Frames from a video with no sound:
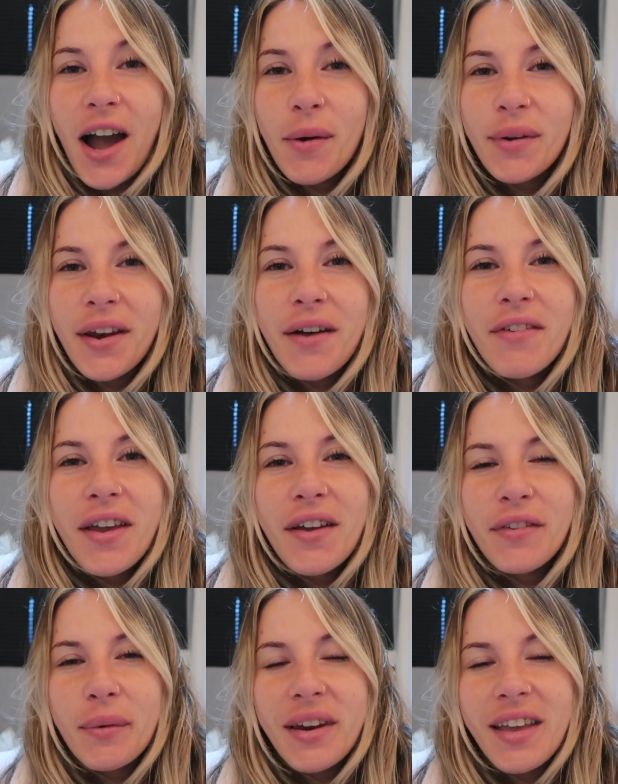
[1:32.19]
I would love it
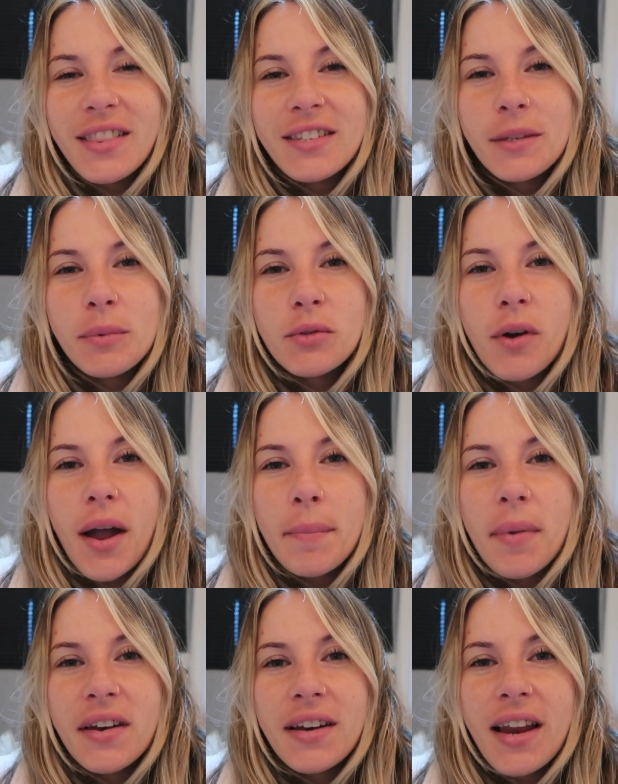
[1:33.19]
if you would hit the
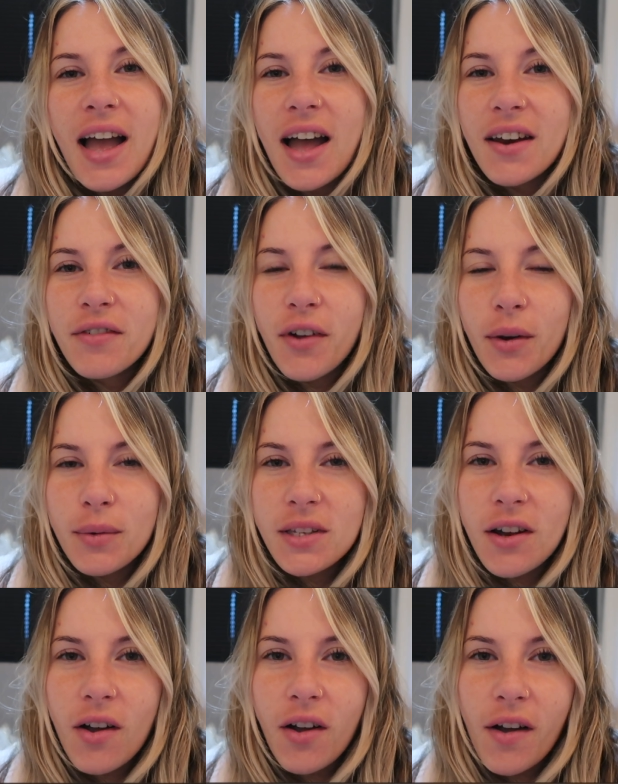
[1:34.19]
subscribe button and follow us
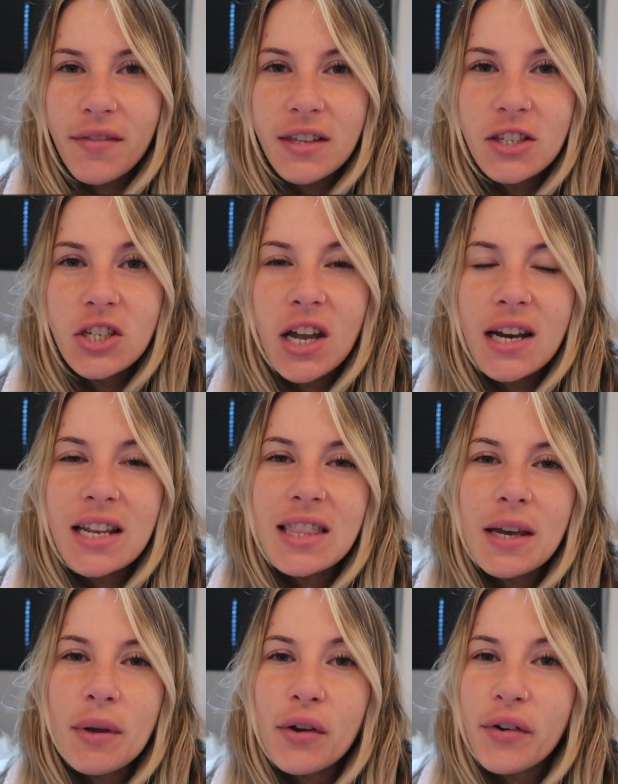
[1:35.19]
along on this journey
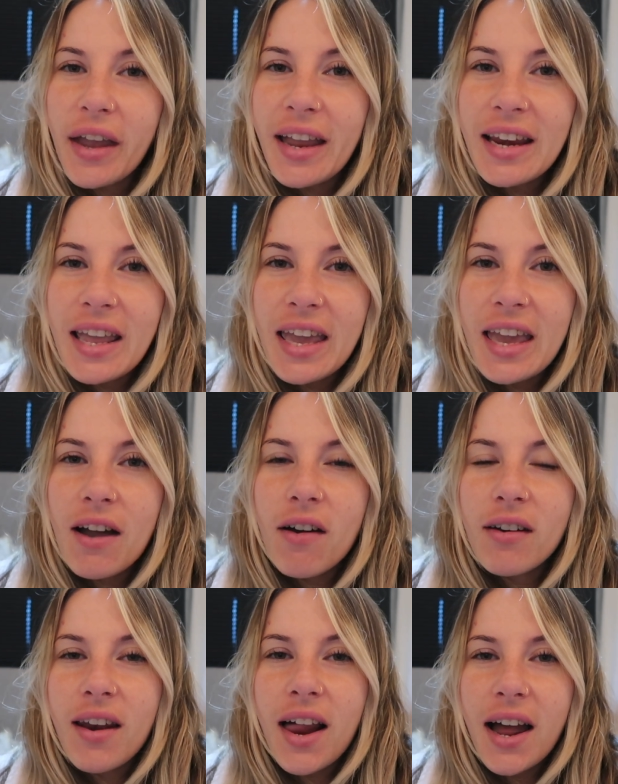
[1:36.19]
that we're creating here
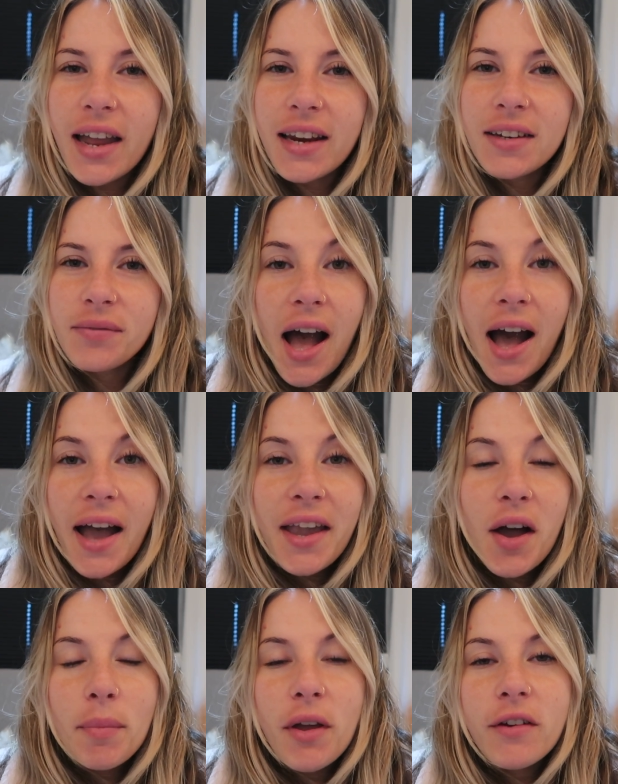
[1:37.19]
online. I
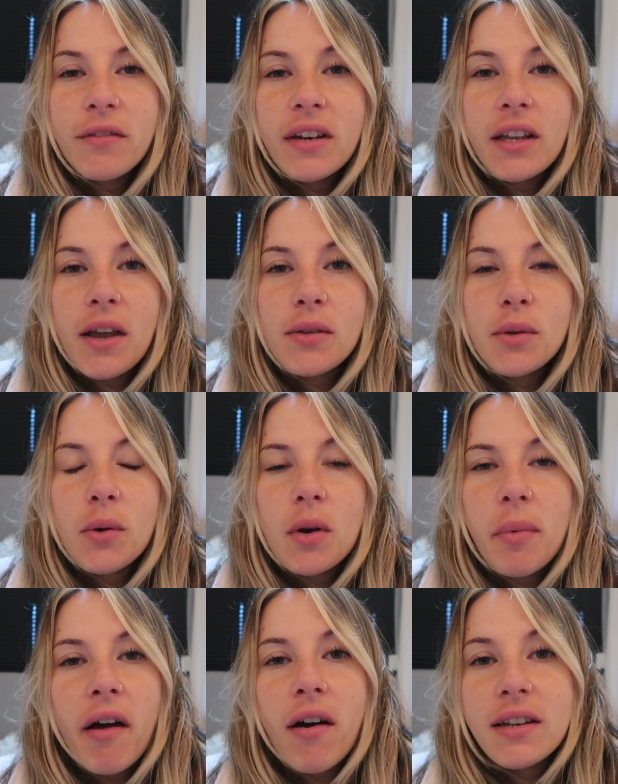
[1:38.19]
upload videos all
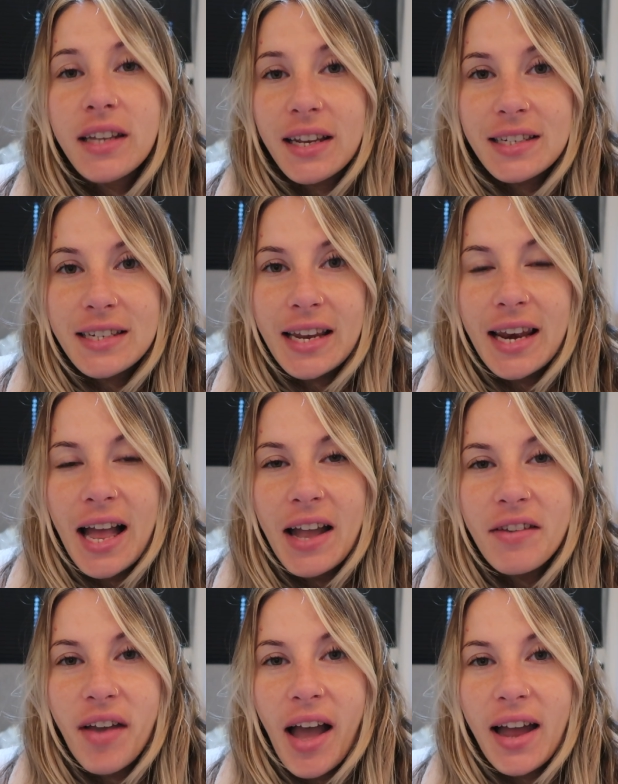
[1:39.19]
about our day-to-day
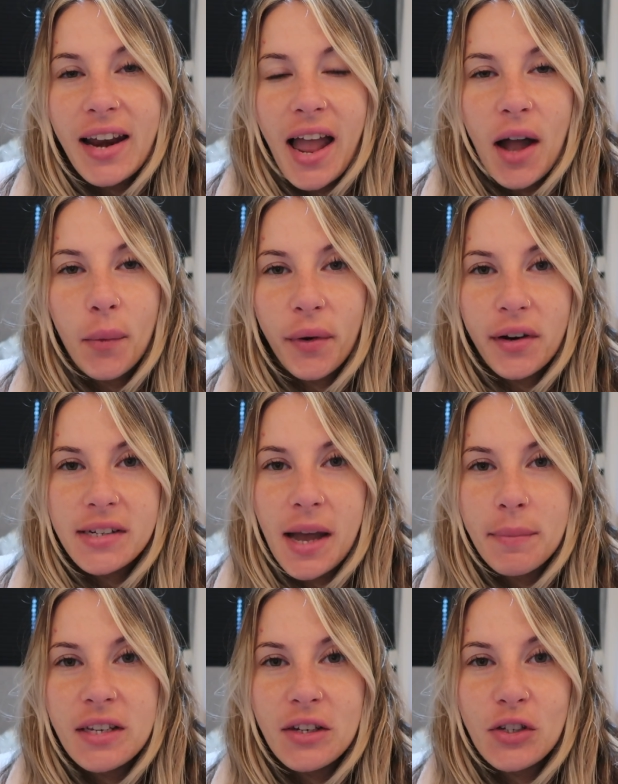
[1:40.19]
life and how we're
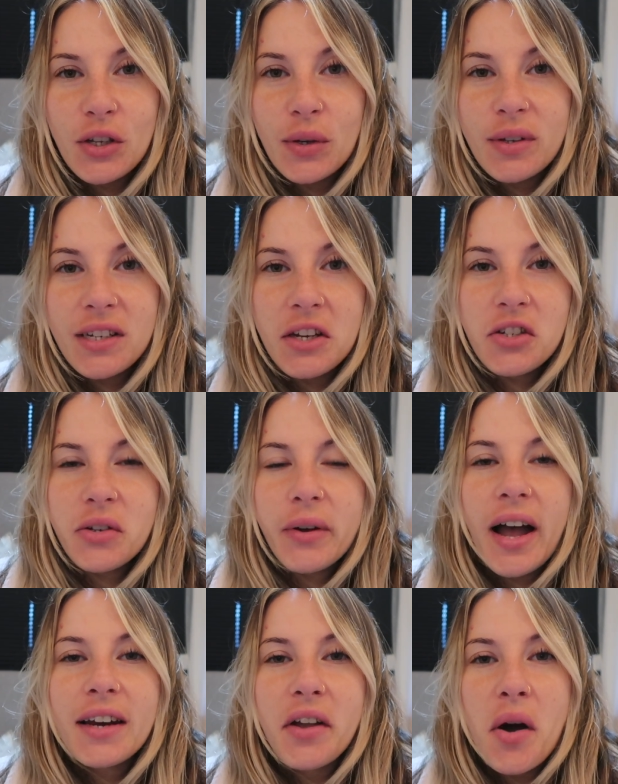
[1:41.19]
adapting to additional
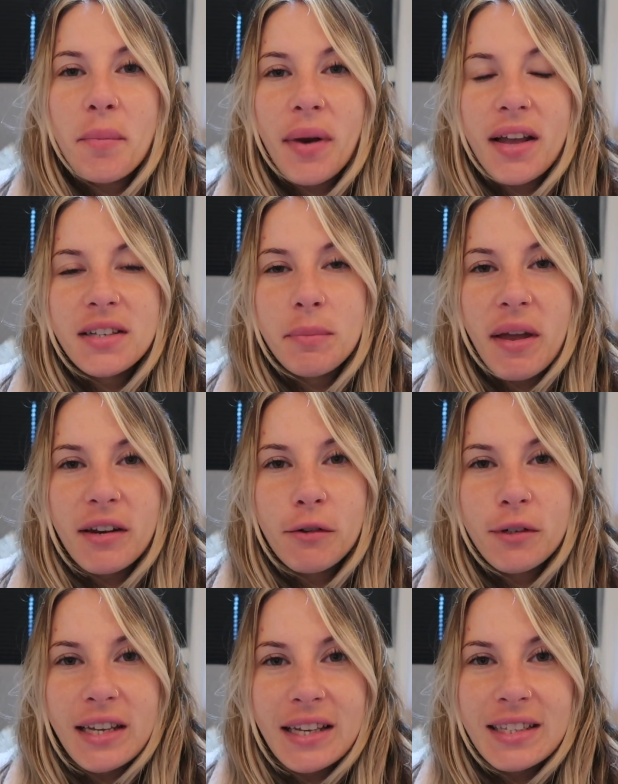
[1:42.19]
and complex
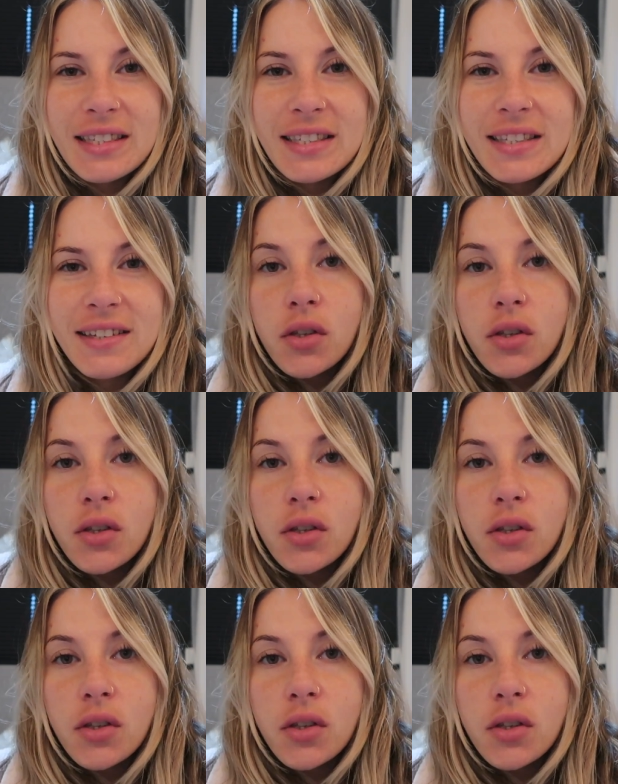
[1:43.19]
medical needs.